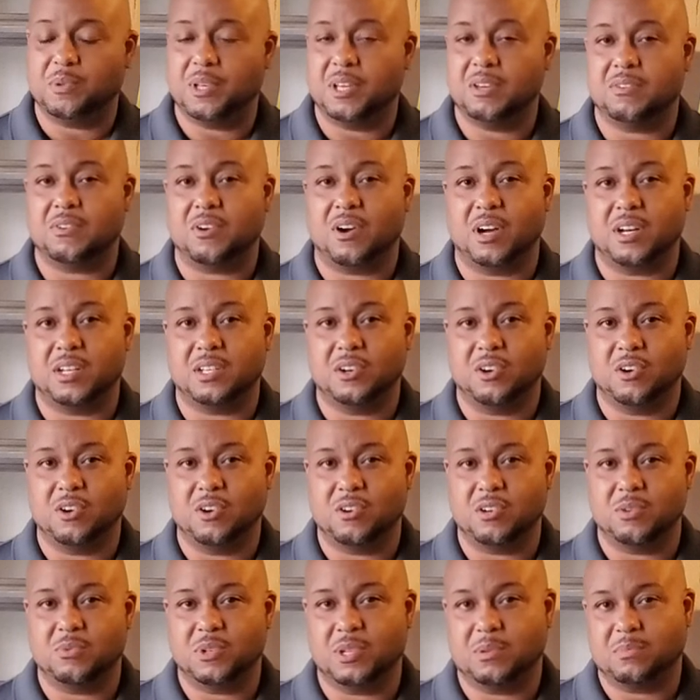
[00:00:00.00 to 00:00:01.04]
may have already
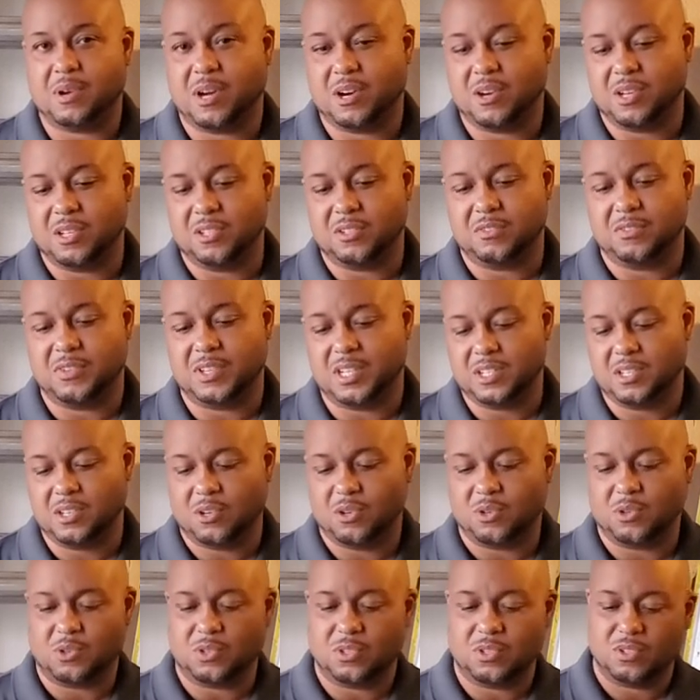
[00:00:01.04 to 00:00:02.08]
heard in one of my other
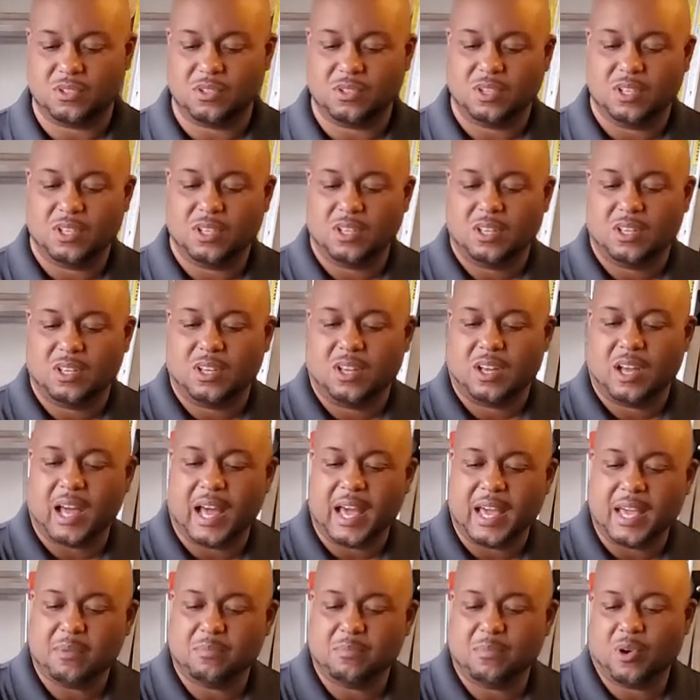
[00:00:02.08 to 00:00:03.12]
videos,
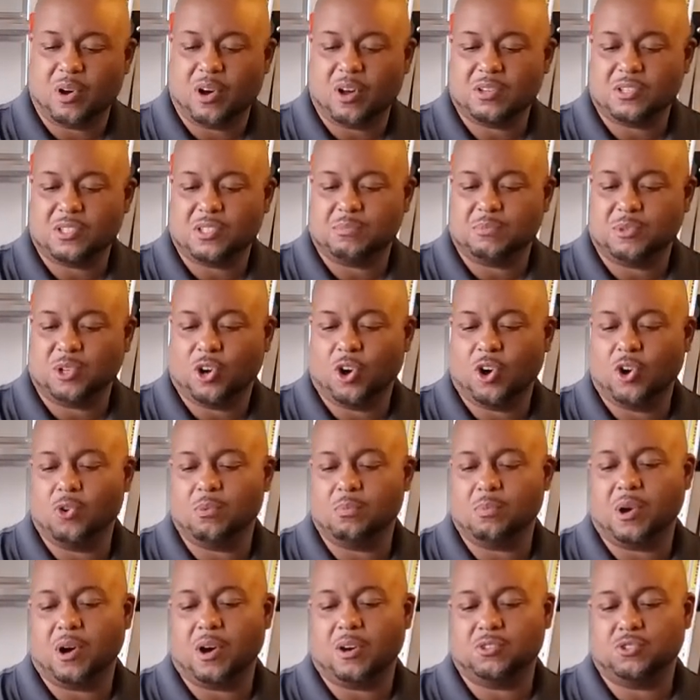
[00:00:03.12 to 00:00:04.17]
I had bought some
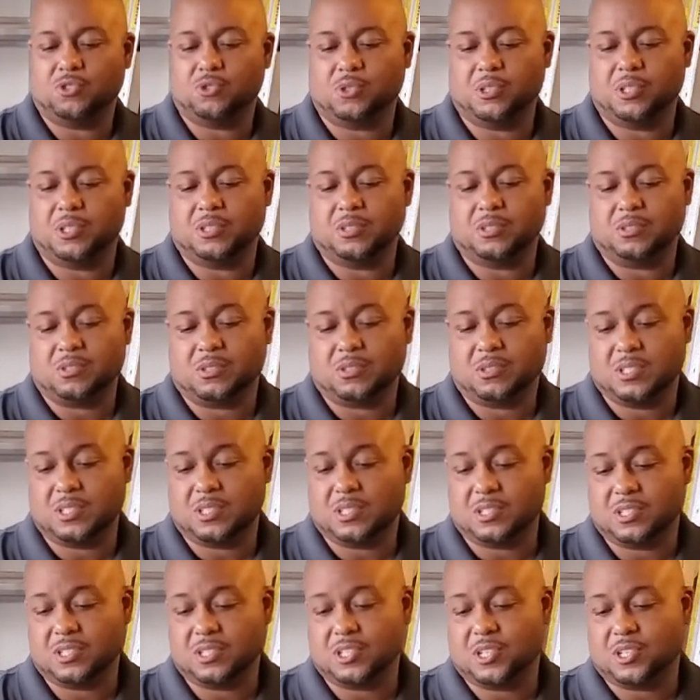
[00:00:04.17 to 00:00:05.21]
Kobalt drills.
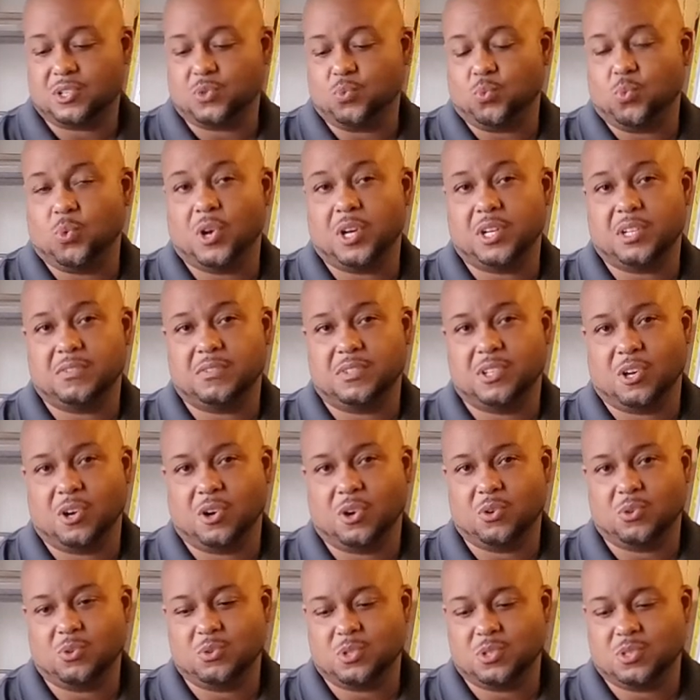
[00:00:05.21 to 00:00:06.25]
This is just one of
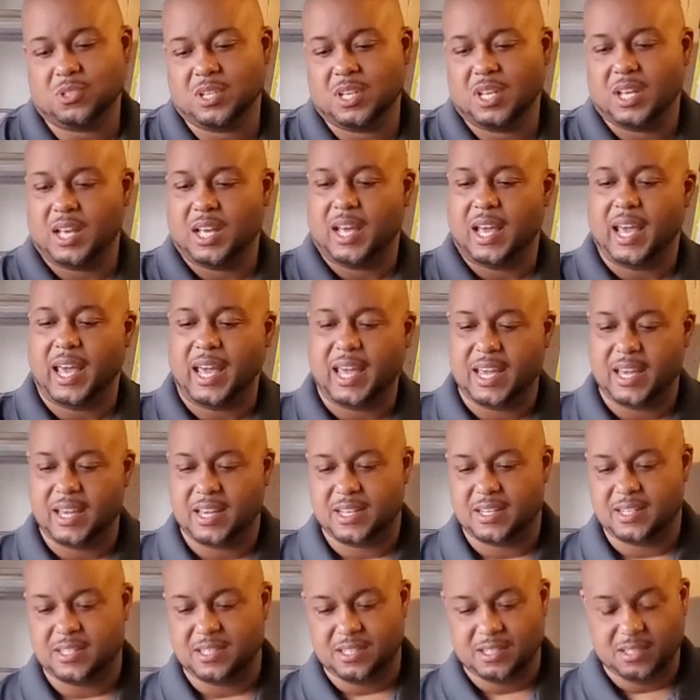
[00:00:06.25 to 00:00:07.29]
those.
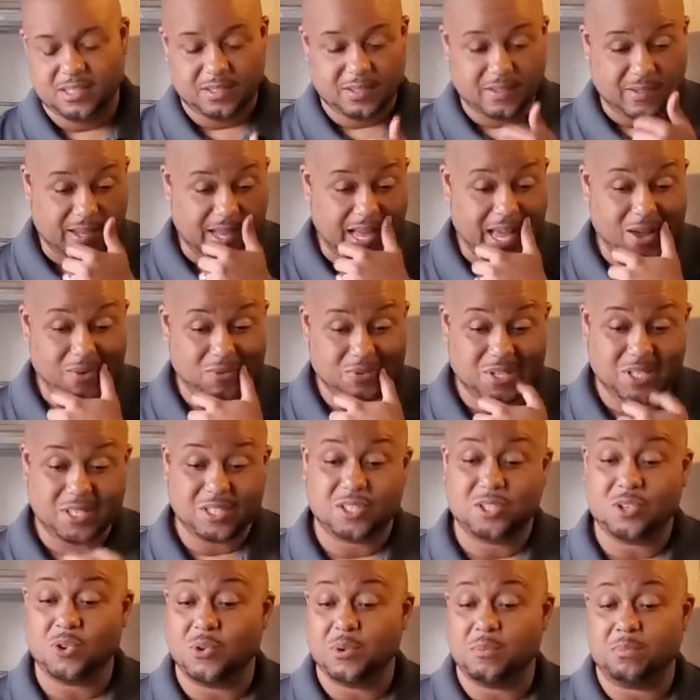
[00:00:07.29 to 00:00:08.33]
And I was
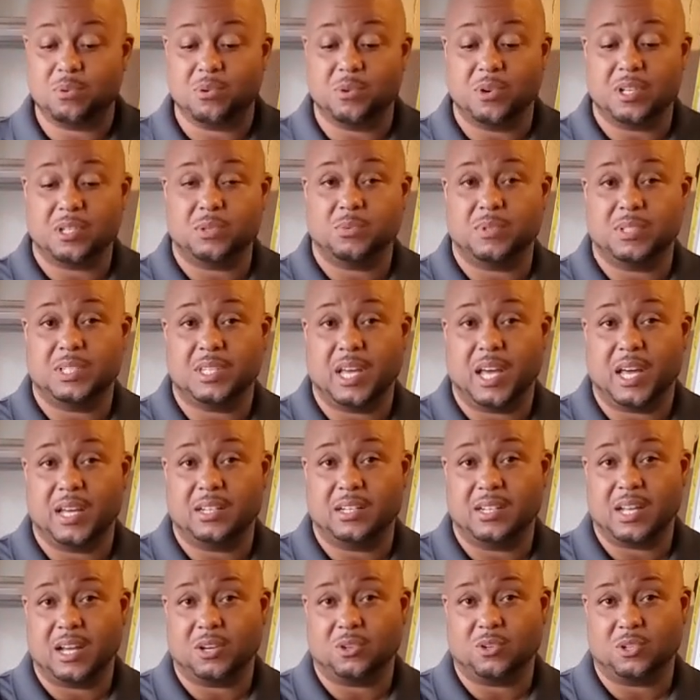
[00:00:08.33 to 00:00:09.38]
so impressed with that.
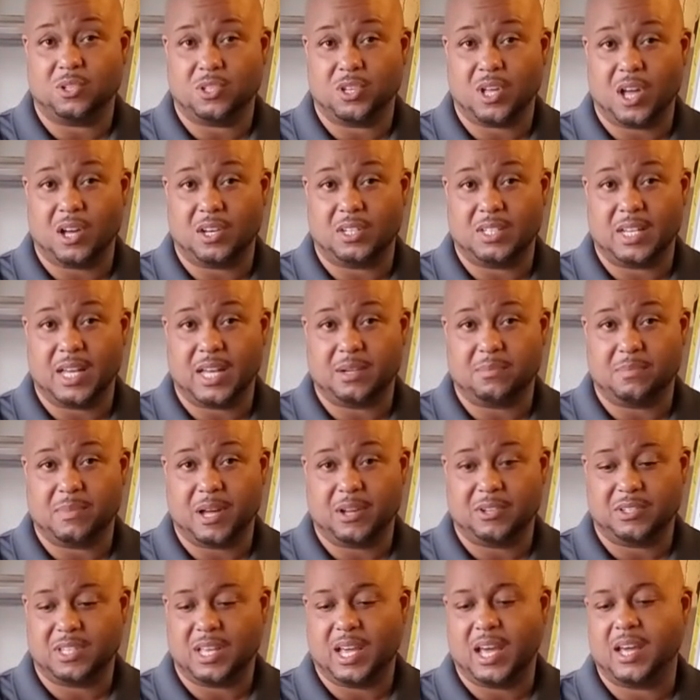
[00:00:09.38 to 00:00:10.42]
Not I'm gonna talk a lot
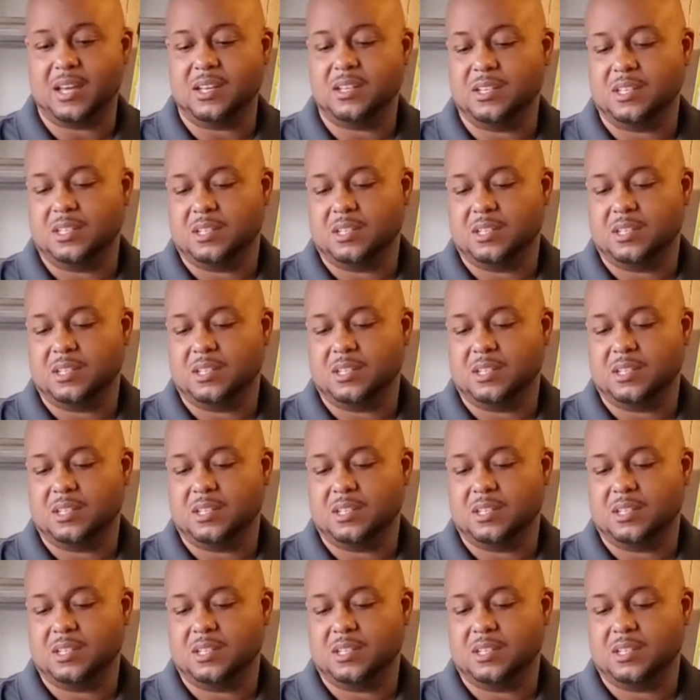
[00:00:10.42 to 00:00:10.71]
about that.